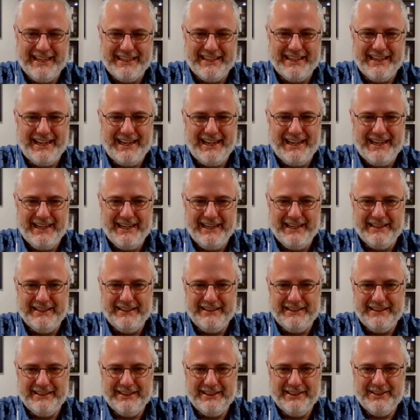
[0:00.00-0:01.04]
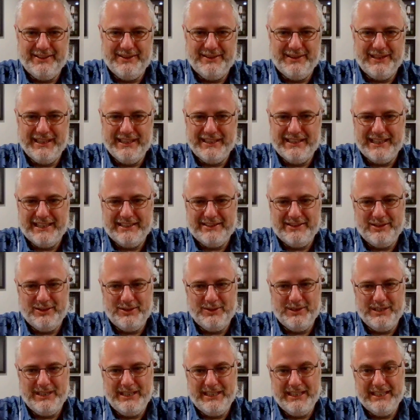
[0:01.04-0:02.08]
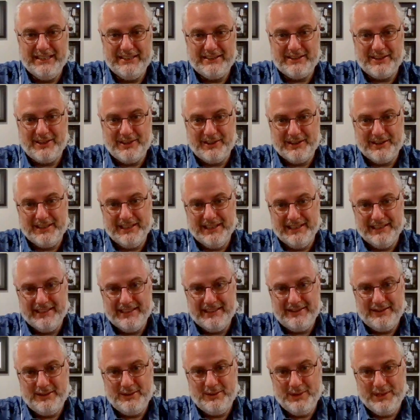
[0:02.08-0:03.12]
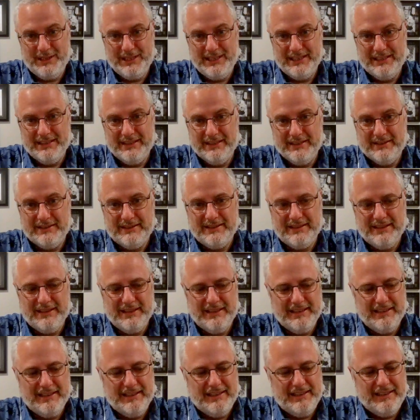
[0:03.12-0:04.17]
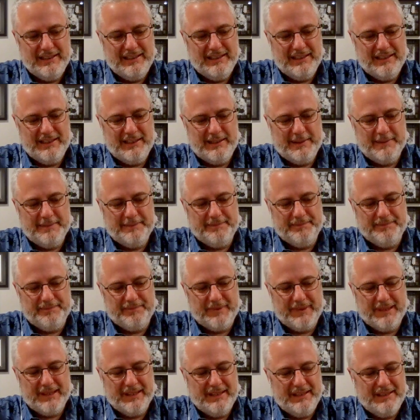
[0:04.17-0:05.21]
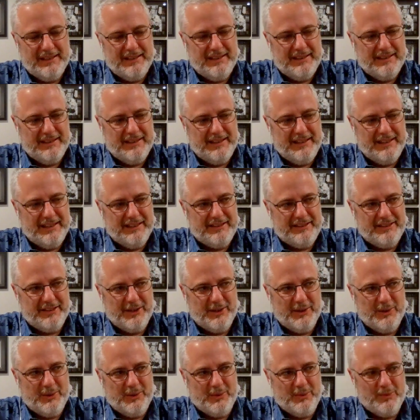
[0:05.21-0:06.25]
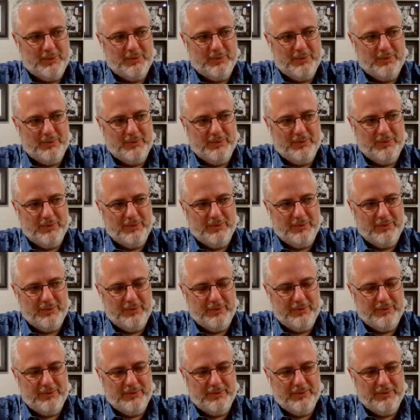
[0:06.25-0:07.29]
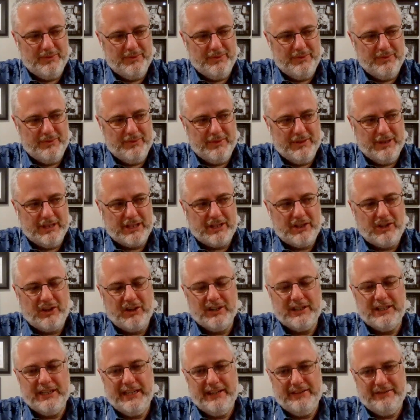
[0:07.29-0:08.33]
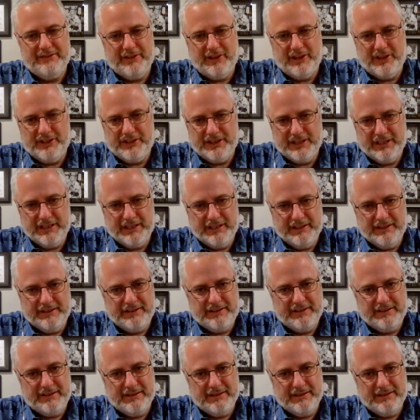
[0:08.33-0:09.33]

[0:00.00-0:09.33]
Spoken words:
guy, you know, like that's who he is. Clark Kent. That's who he is. And so the Clark Kent version is